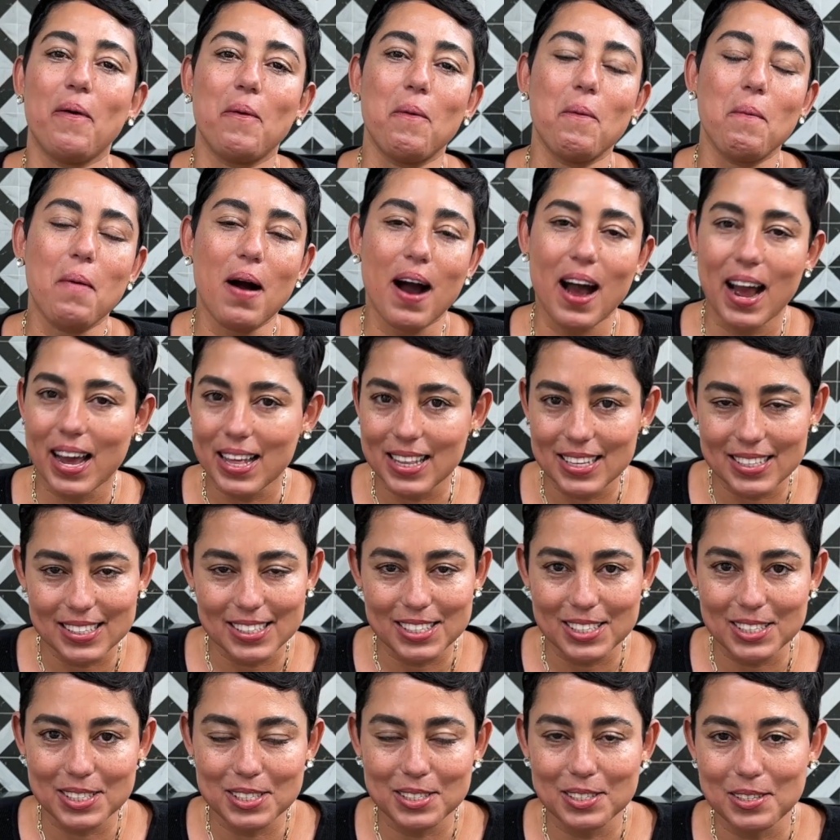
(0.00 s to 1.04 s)
why this is
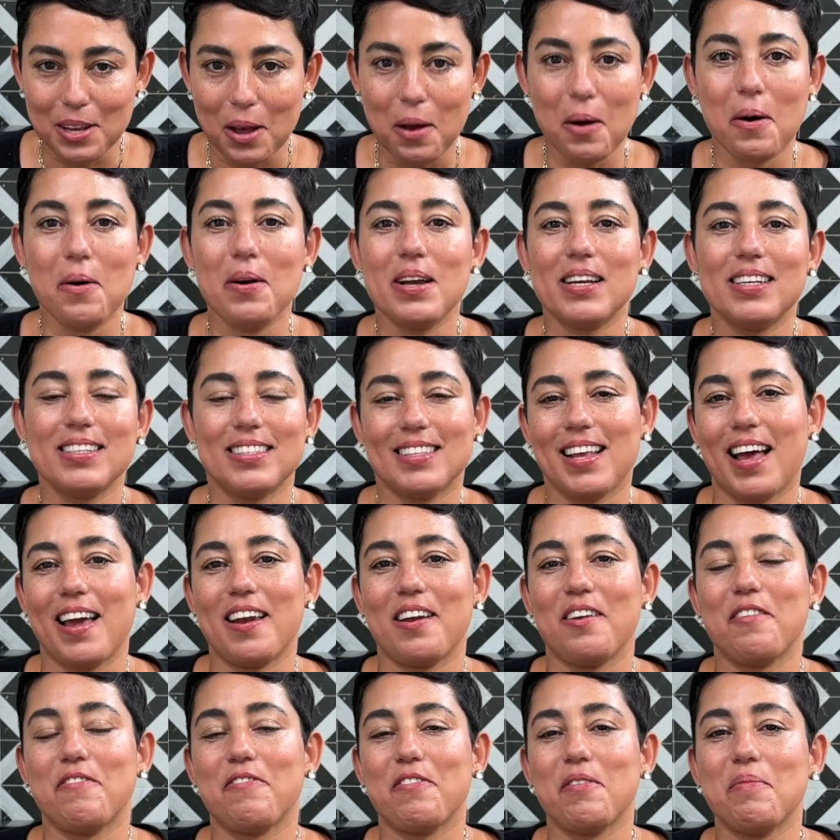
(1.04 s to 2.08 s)
so
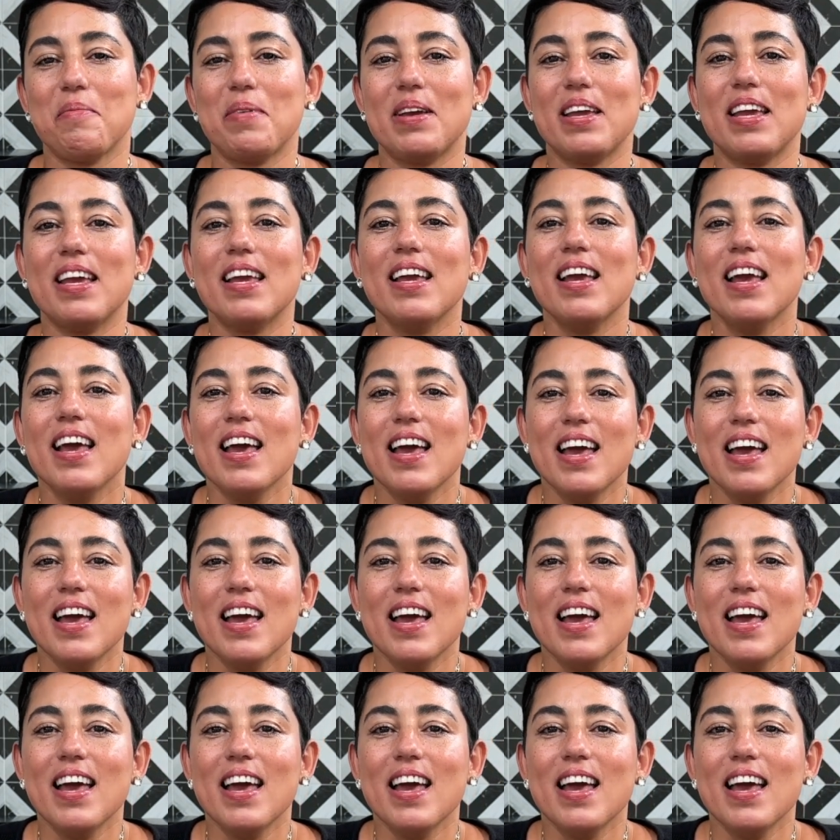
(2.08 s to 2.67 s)
exciting for me